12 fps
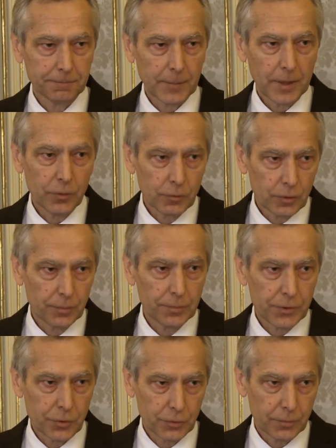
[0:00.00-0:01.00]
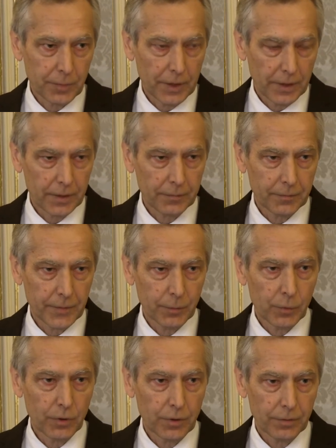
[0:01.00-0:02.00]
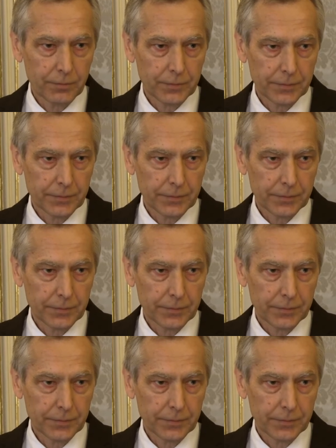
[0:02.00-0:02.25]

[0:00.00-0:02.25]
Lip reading: And Europe should play more